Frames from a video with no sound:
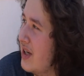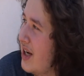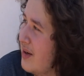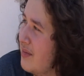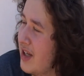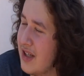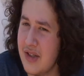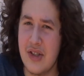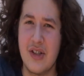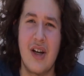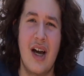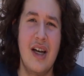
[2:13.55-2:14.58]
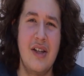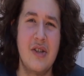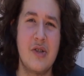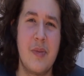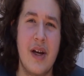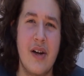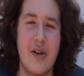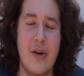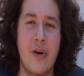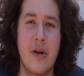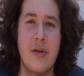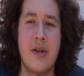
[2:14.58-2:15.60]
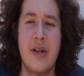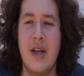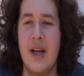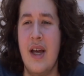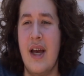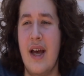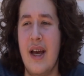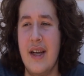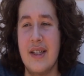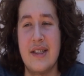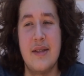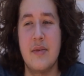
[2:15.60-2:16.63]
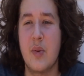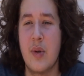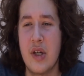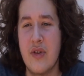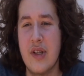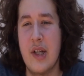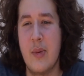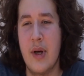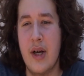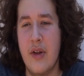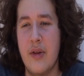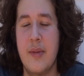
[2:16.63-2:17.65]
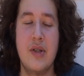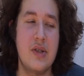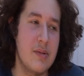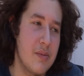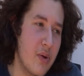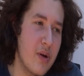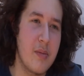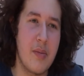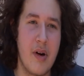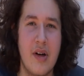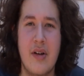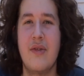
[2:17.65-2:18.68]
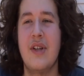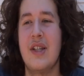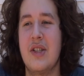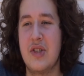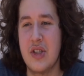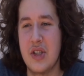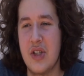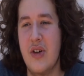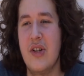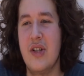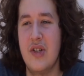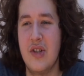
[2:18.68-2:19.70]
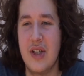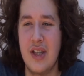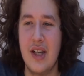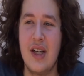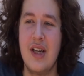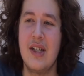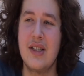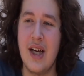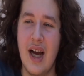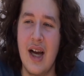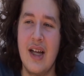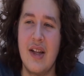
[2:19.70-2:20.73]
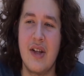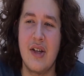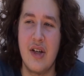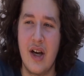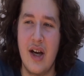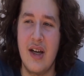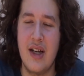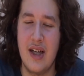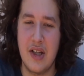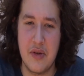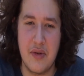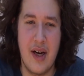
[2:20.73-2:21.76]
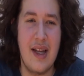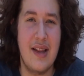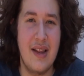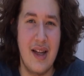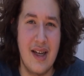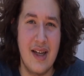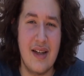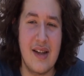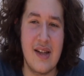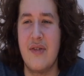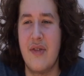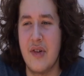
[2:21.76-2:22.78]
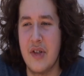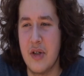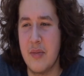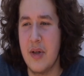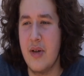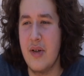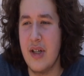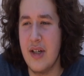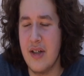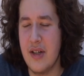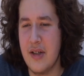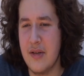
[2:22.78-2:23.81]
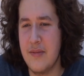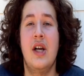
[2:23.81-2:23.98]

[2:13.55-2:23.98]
I'm not sure. I used paracord, and it seemed to work really well. The most important part of it is just knowing that you could tie the knot at the right length for your bow and arrow.